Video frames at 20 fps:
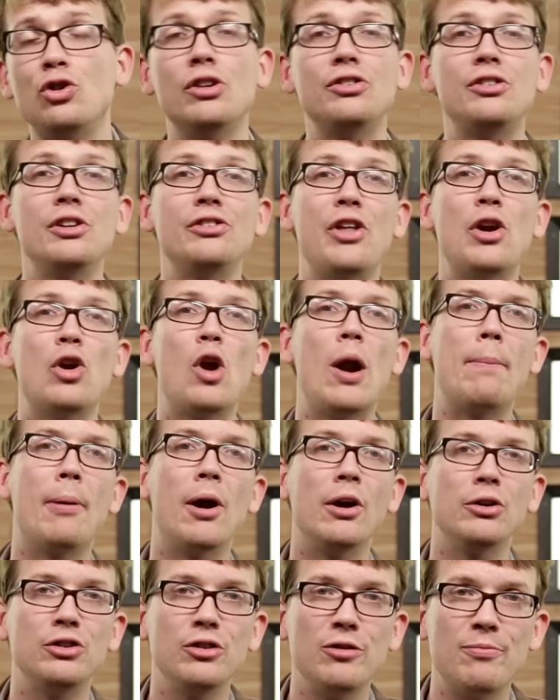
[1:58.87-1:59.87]
Just as there are
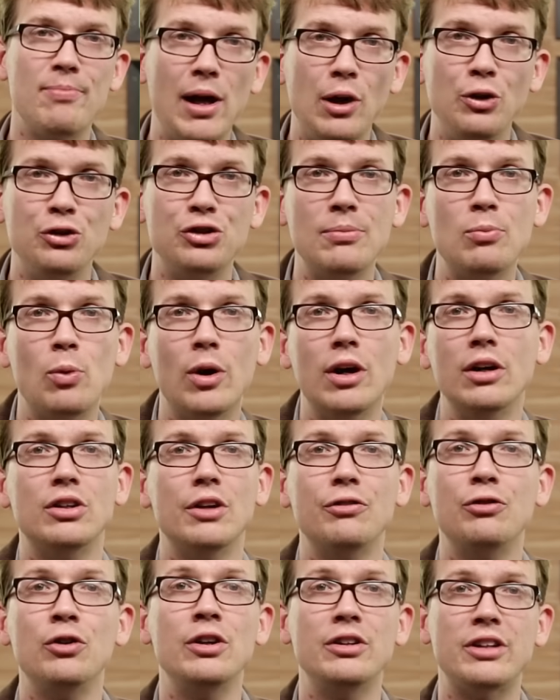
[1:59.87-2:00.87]
parts of Belgium where
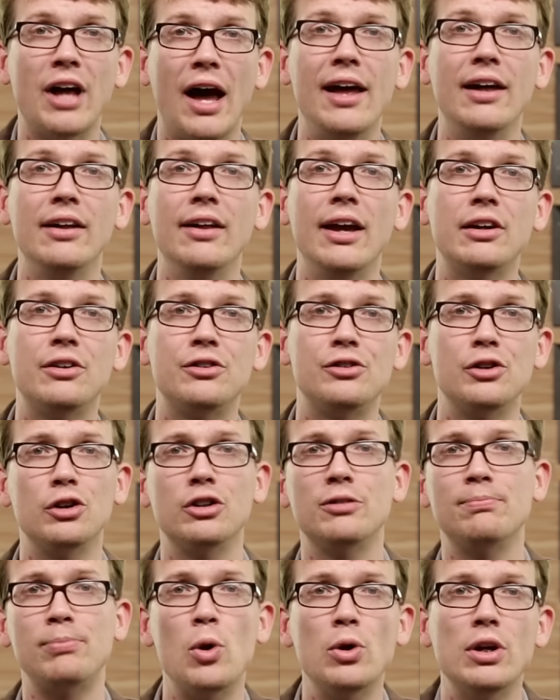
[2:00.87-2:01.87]
different dialects are
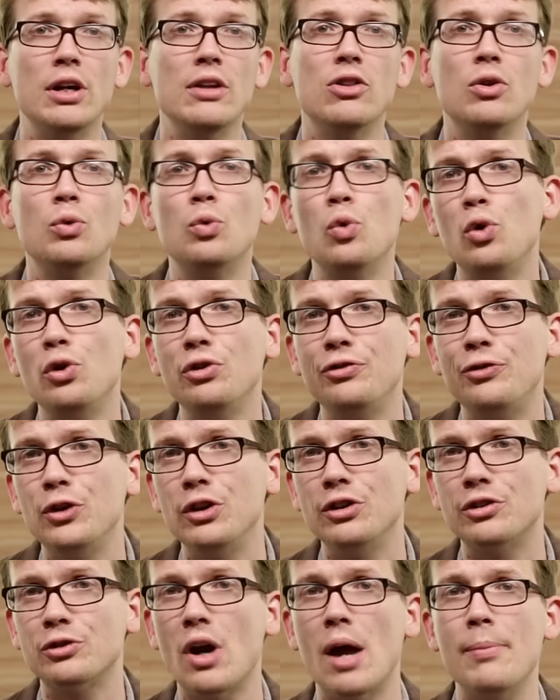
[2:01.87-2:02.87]
spoken, the rules for
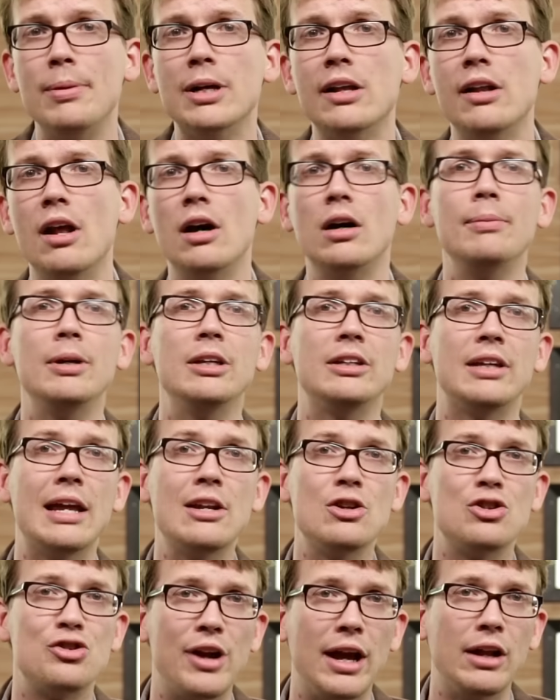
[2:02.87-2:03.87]
describing an element
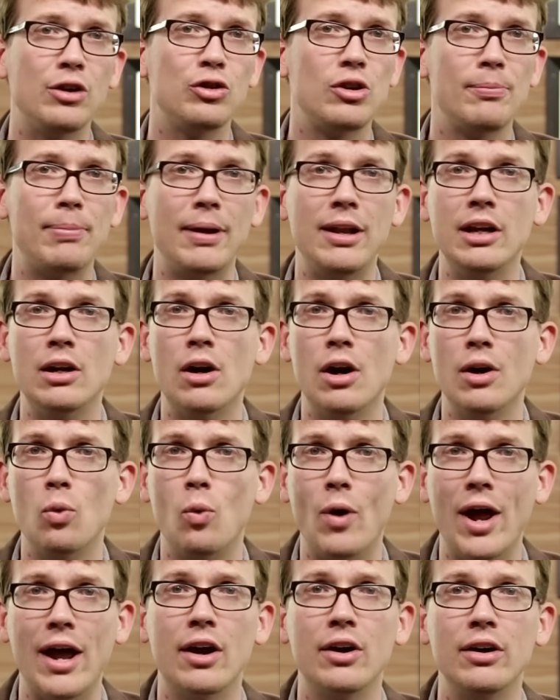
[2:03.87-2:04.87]
can change depending
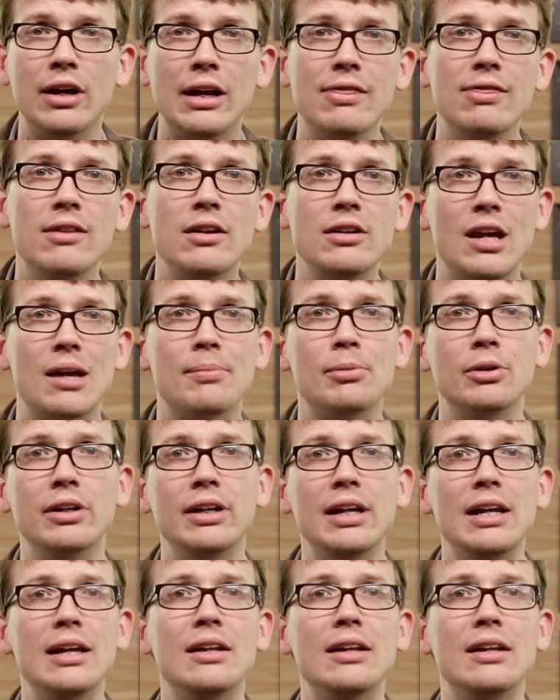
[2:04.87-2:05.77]
on where in the table it